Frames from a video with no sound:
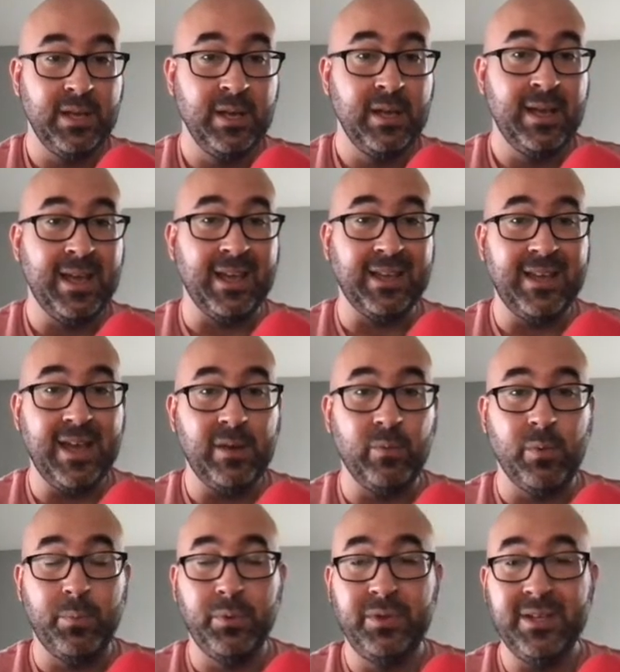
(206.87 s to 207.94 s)
Again, we
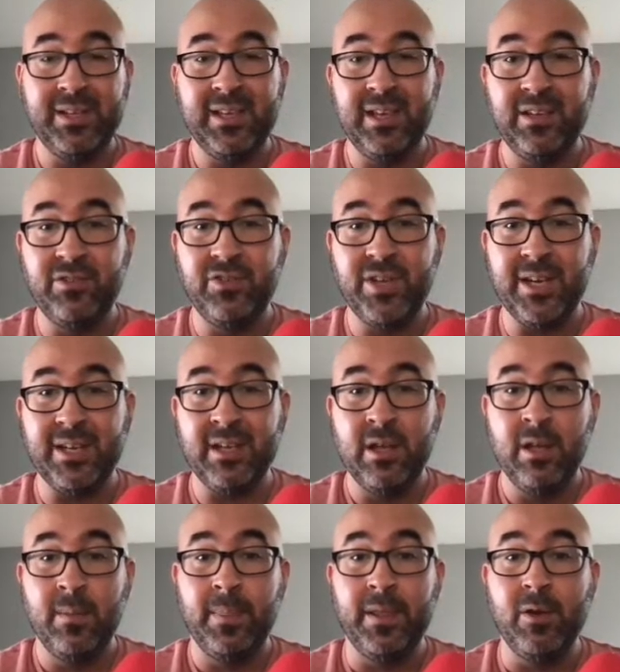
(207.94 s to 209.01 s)
put the king in check.
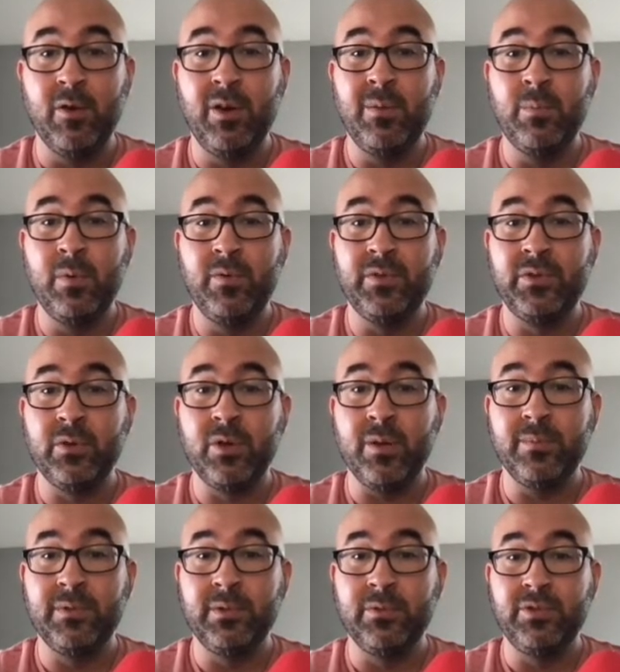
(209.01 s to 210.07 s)
The only move is to
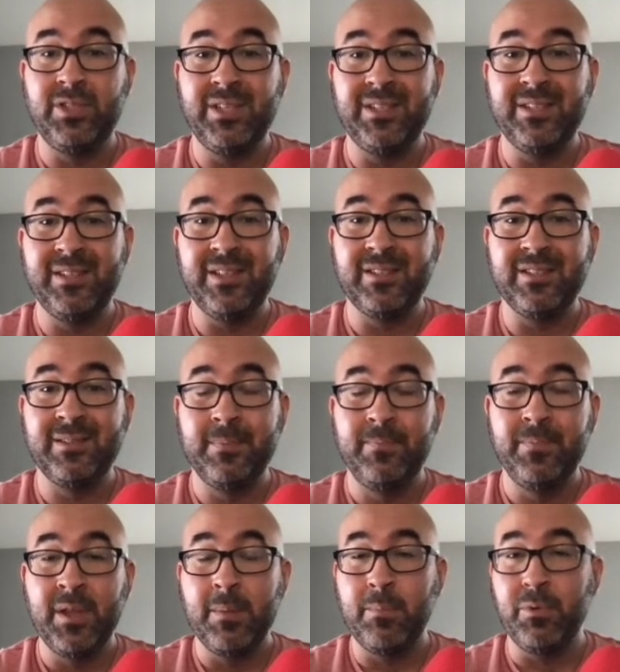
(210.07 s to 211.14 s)
come to g6,
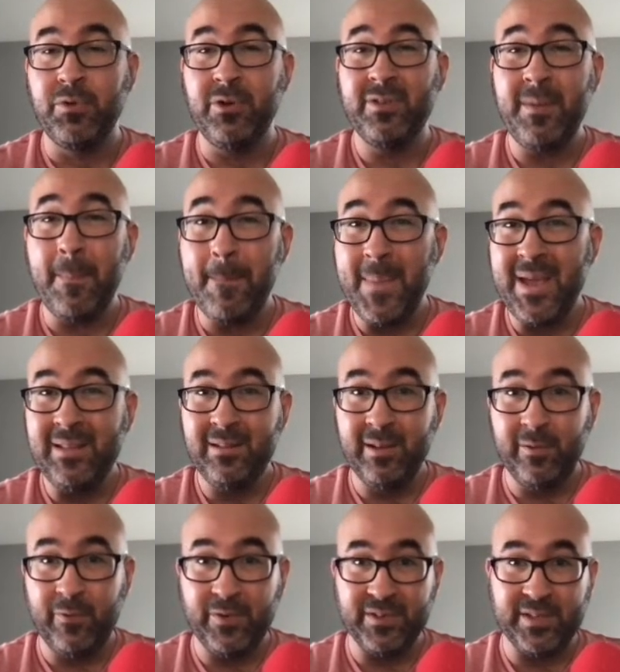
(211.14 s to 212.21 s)
but there's a main
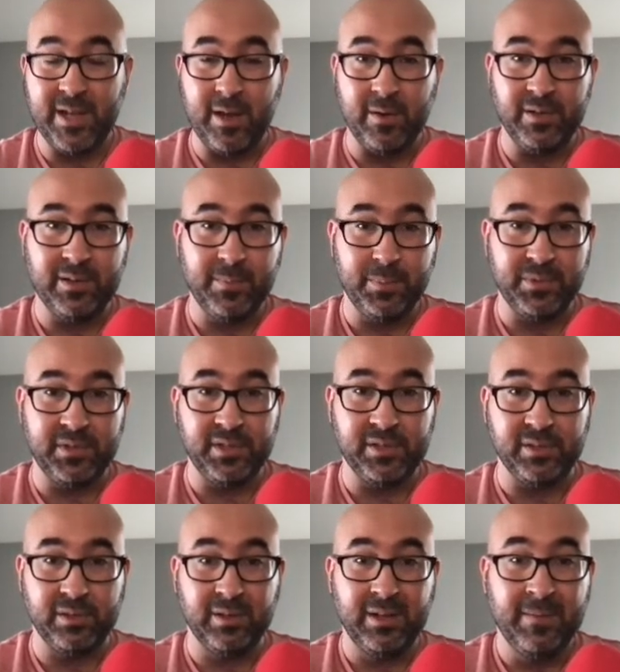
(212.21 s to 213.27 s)
difference now in the
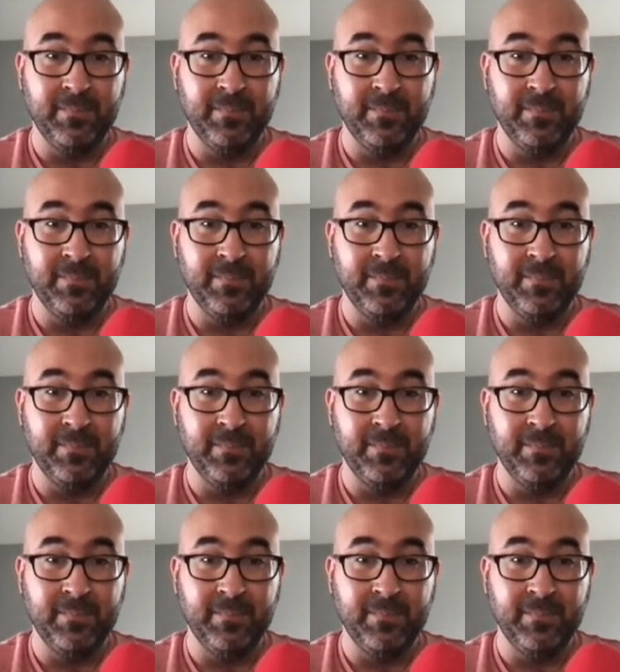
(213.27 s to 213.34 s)
position.